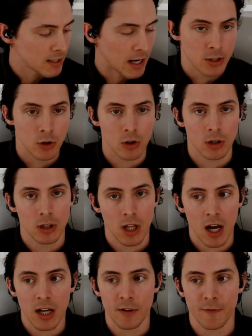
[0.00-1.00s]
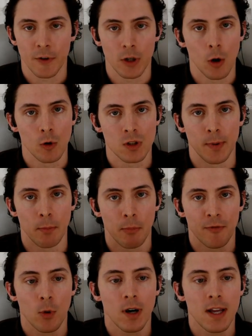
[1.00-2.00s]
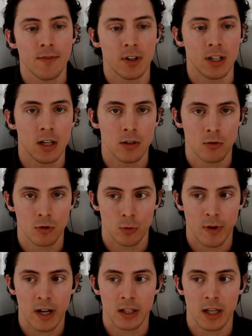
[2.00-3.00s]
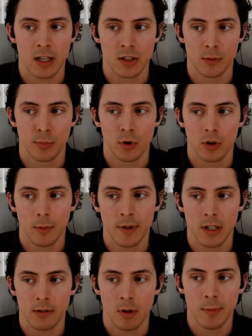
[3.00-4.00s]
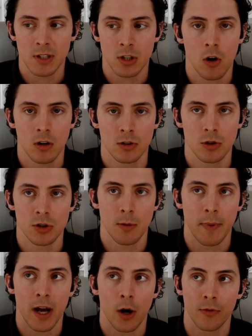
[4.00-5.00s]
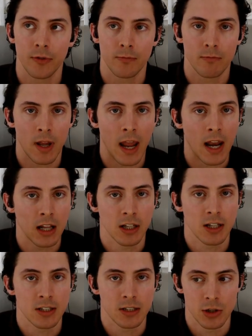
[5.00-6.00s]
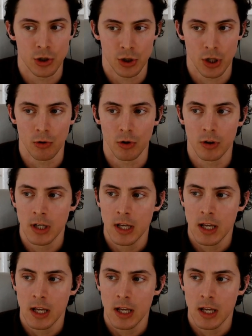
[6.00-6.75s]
I took a lot of different notes, but before I even get directly into the book, let me let me talk just about analytics in general.